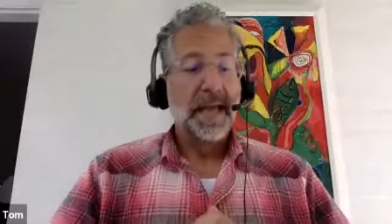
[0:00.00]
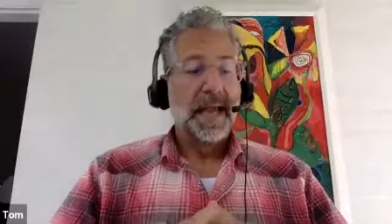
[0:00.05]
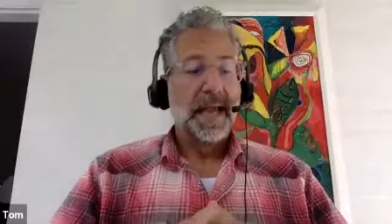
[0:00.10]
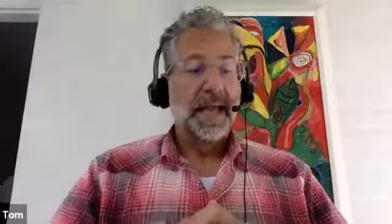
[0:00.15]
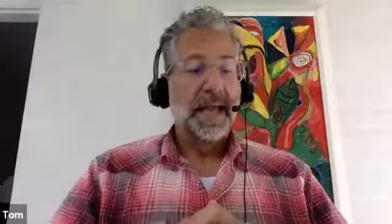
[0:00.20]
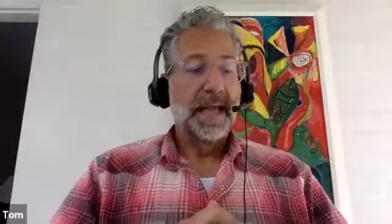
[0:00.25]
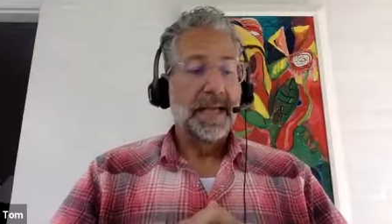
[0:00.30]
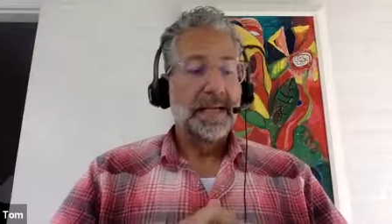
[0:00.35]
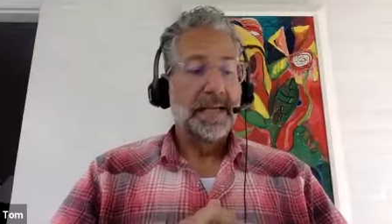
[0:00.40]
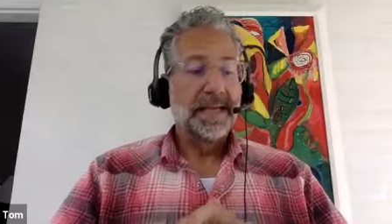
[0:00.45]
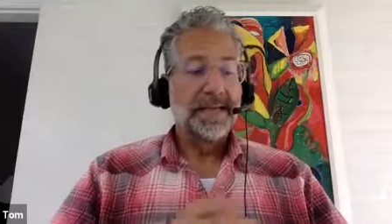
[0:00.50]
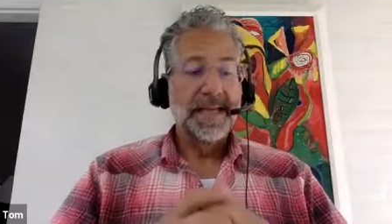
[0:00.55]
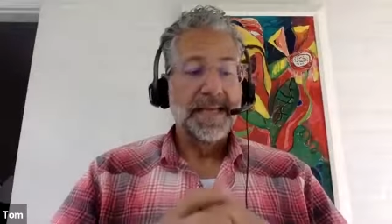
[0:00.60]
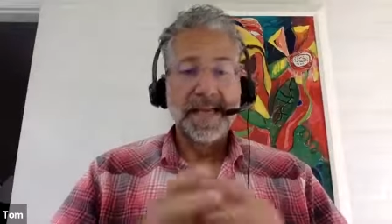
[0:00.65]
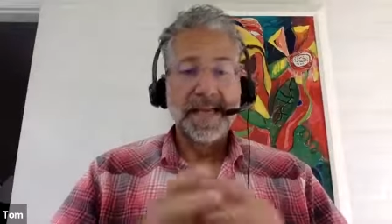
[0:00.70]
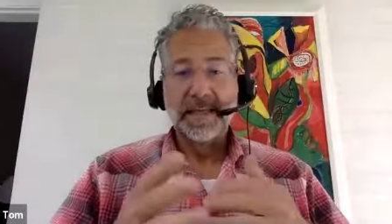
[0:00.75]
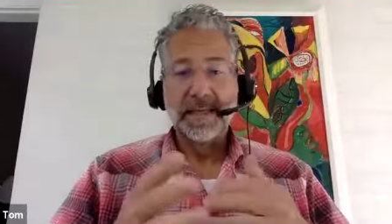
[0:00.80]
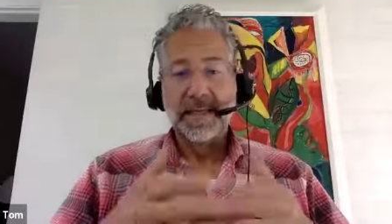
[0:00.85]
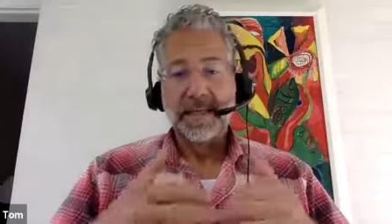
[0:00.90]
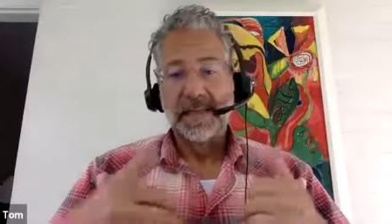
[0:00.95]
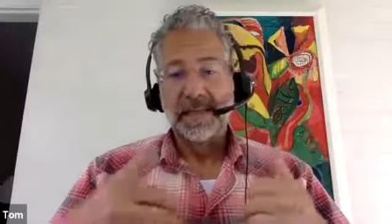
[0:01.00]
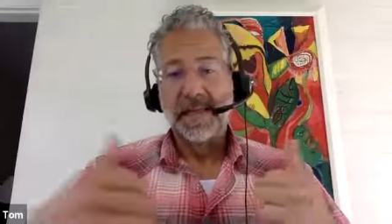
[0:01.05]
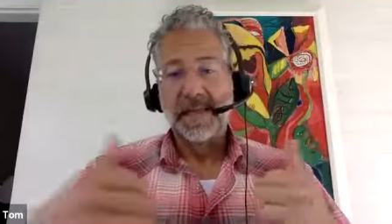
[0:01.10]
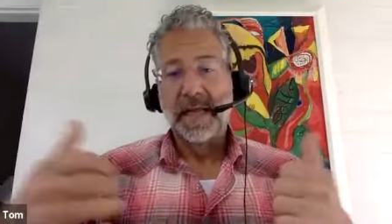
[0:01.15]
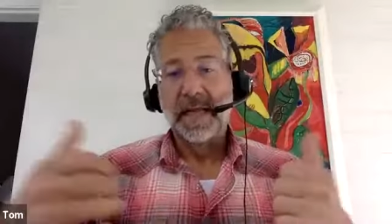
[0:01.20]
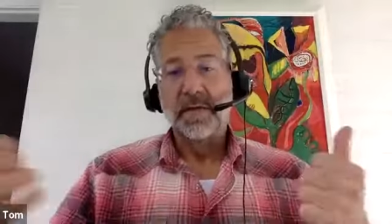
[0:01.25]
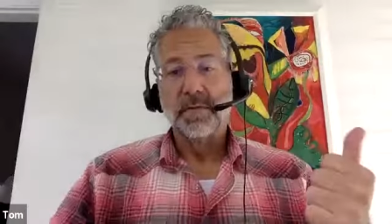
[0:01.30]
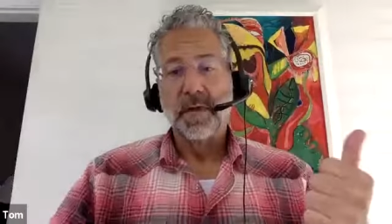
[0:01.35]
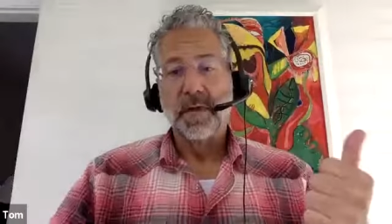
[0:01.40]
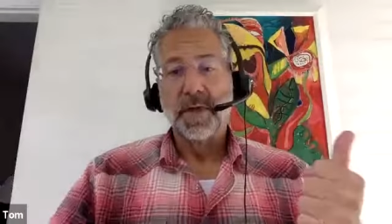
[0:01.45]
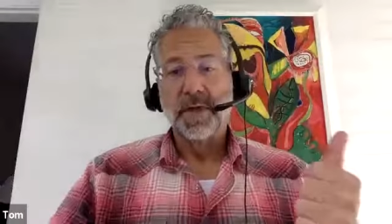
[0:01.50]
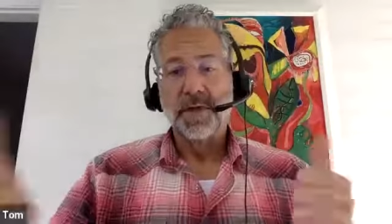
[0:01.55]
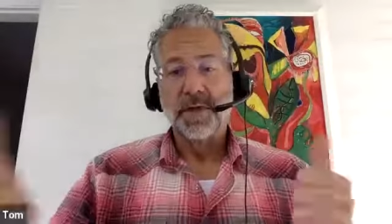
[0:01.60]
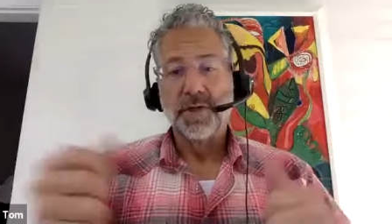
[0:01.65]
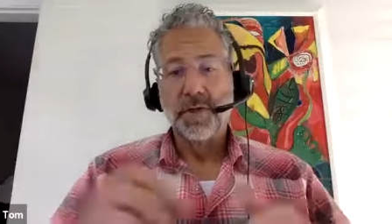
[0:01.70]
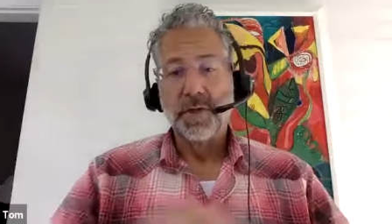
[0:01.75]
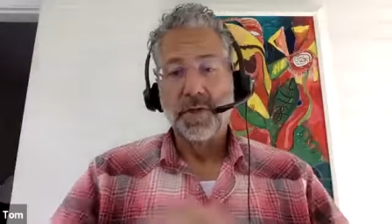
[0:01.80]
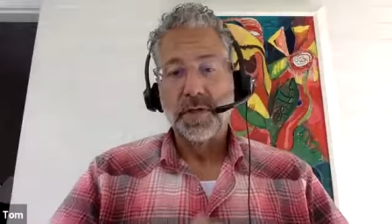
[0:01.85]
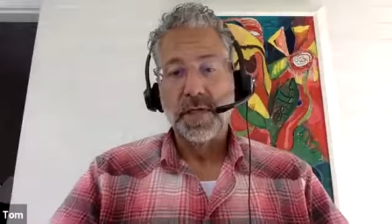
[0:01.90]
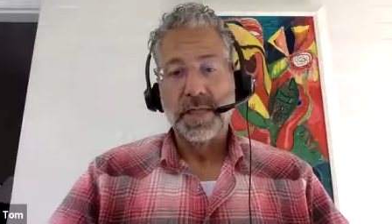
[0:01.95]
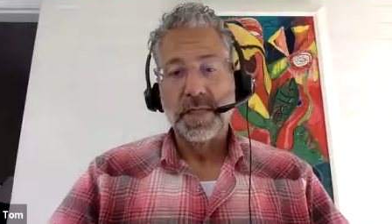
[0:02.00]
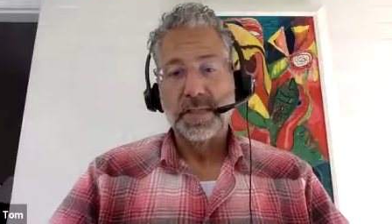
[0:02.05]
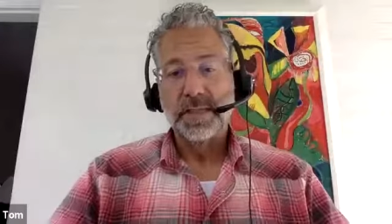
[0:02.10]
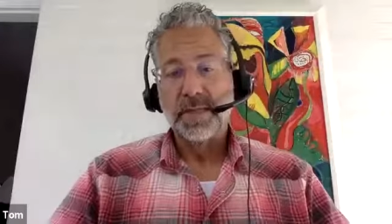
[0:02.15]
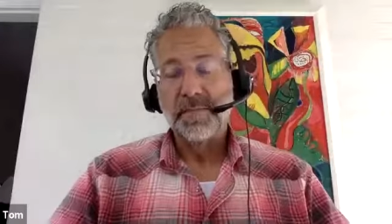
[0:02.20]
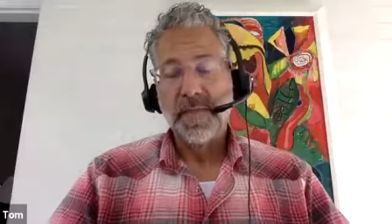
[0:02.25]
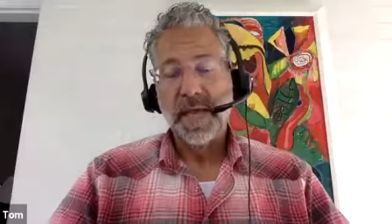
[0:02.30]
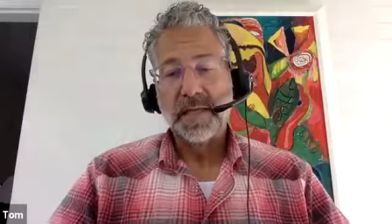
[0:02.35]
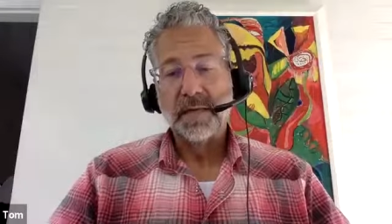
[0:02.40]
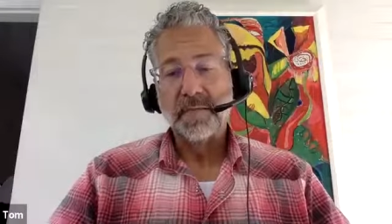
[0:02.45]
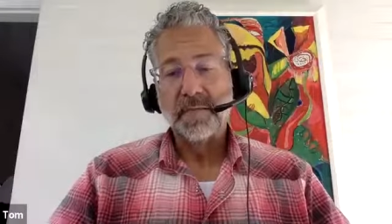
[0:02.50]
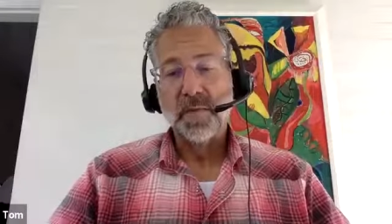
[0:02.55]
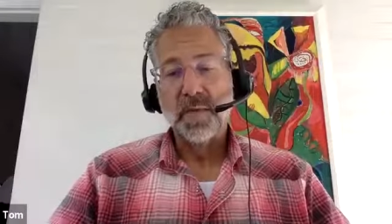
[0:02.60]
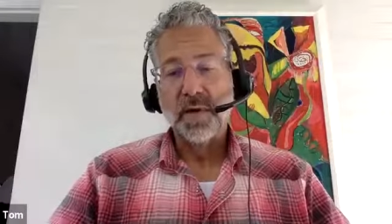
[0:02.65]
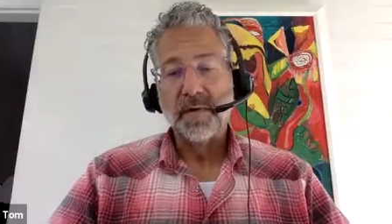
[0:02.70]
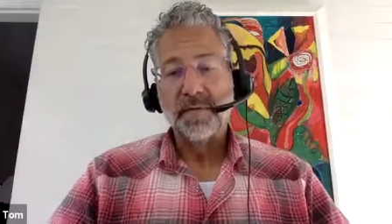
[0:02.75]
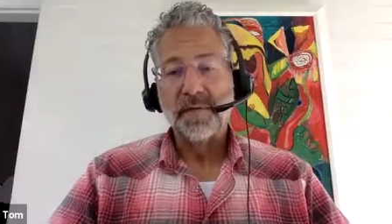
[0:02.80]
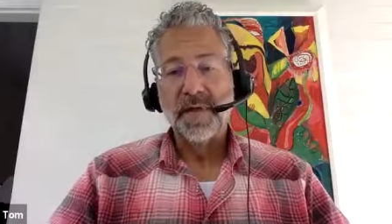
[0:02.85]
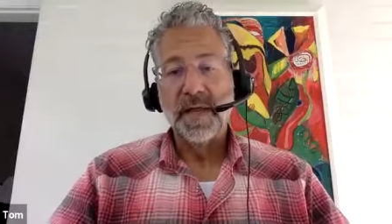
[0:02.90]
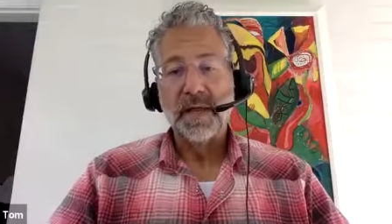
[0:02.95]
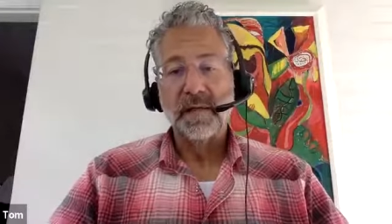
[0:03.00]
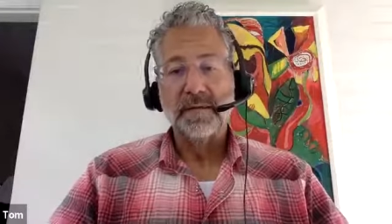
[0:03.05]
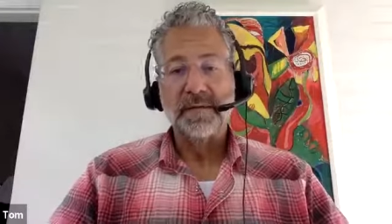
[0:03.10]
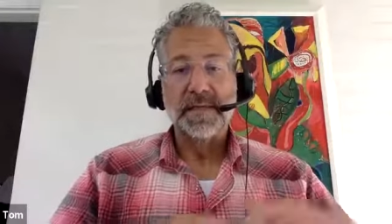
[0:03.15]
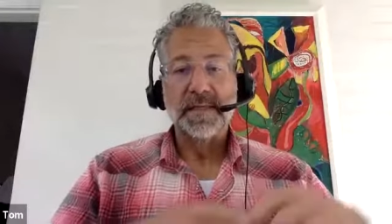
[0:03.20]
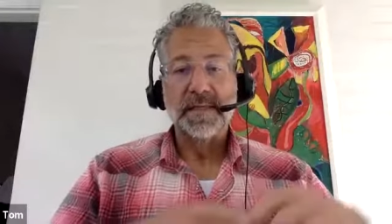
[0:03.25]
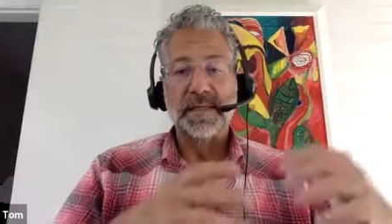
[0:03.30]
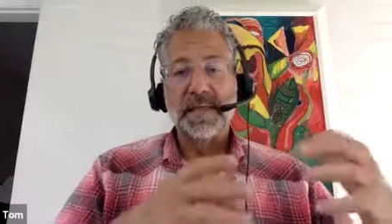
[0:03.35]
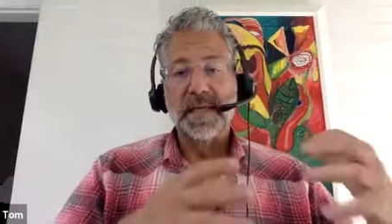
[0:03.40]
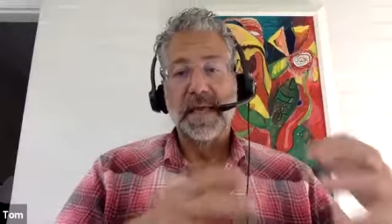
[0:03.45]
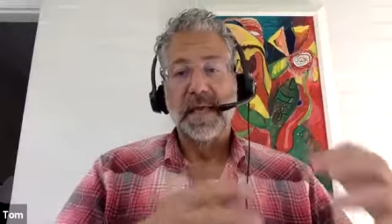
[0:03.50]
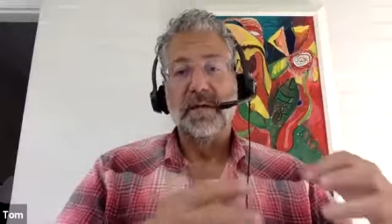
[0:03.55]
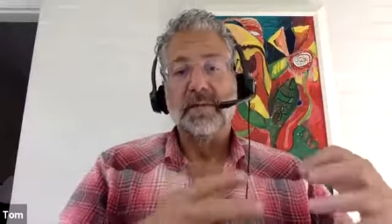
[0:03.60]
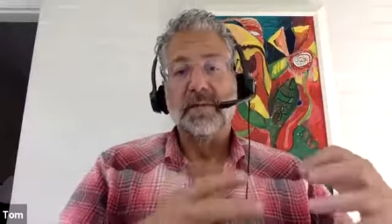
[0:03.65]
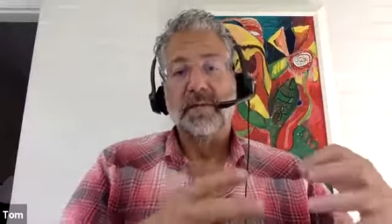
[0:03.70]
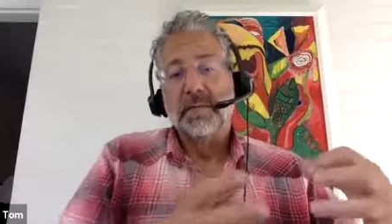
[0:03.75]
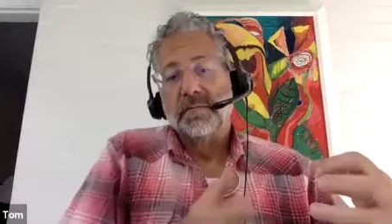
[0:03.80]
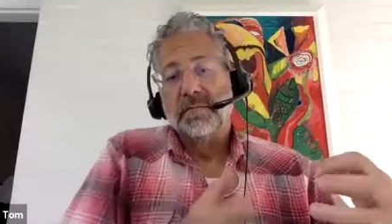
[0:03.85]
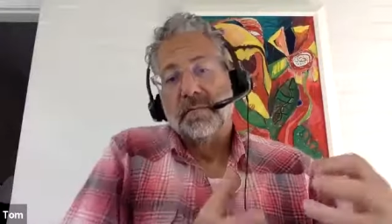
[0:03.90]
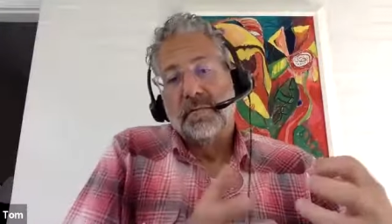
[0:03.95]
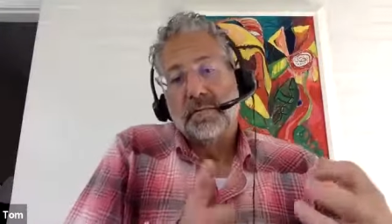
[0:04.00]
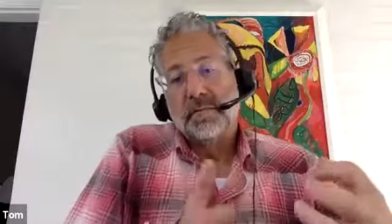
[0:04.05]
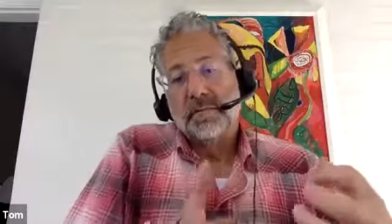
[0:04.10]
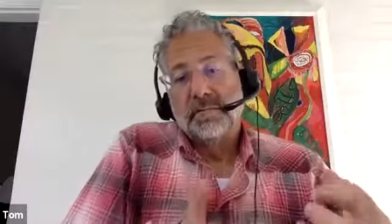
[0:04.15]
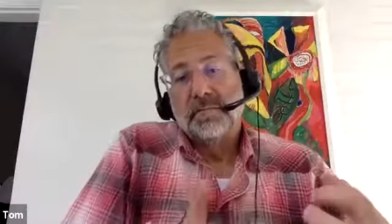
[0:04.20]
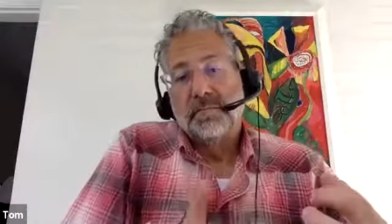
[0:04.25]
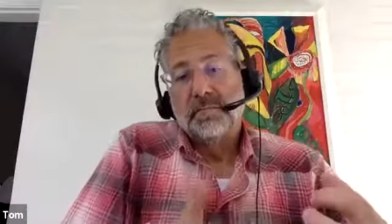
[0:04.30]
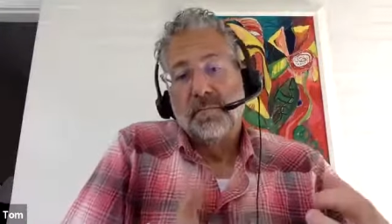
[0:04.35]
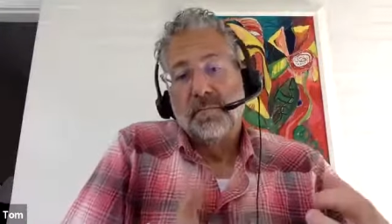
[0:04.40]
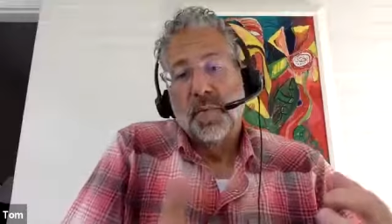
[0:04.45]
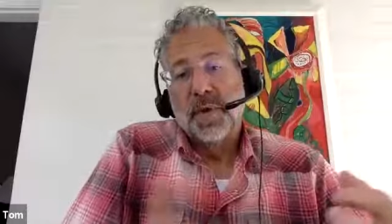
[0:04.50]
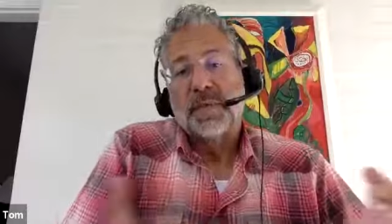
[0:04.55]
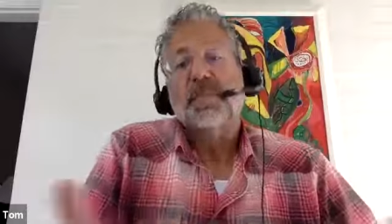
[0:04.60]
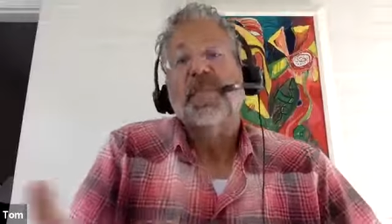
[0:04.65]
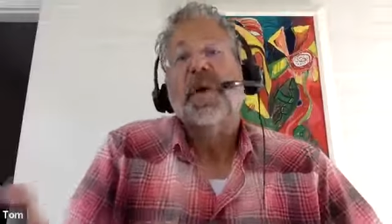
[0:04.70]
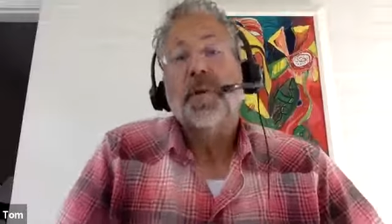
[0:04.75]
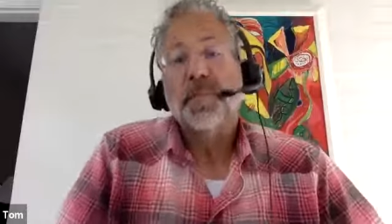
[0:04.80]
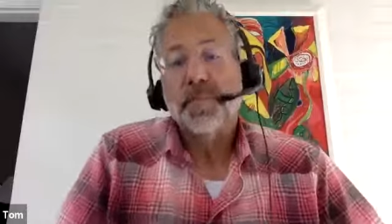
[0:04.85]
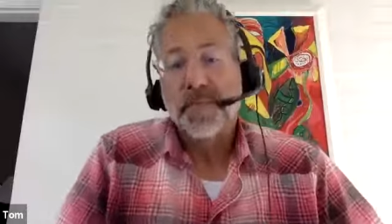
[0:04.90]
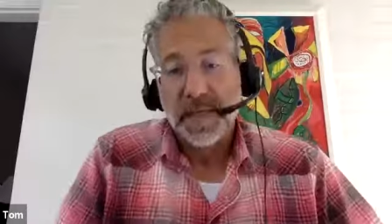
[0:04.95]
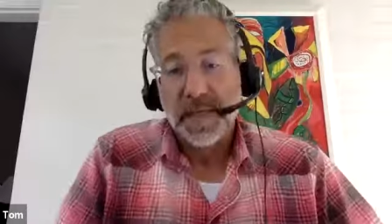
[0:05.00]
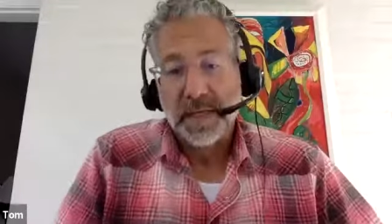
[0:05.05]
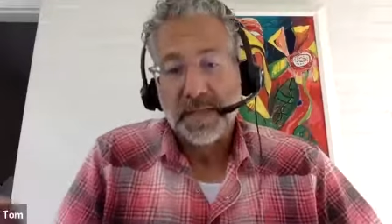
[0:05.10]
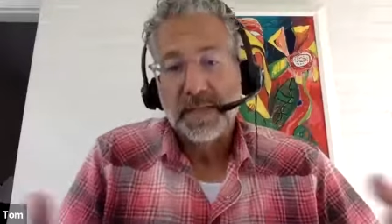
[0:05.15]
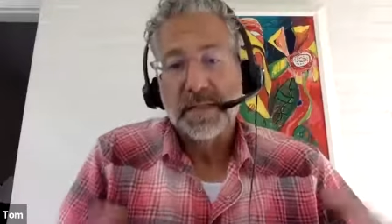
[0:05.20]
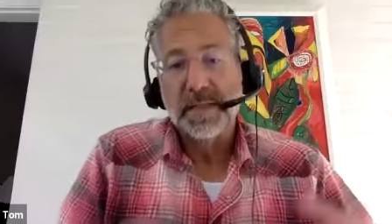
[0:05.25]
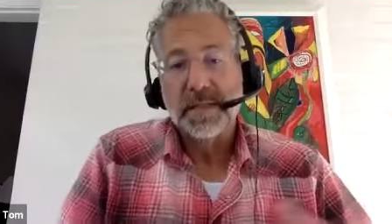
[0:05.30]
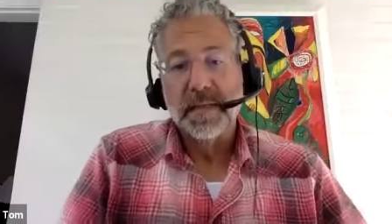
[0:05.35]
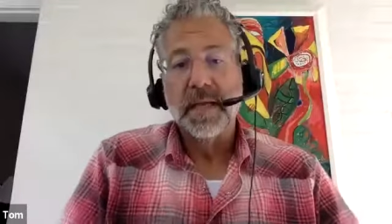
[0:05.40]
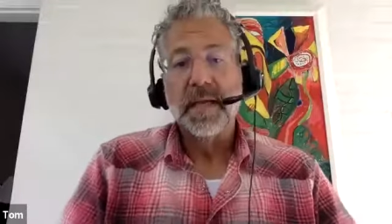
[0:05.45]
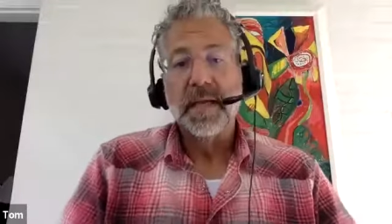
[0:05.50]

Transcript: and take the seller on a journey to make them more evolved to sell with purpose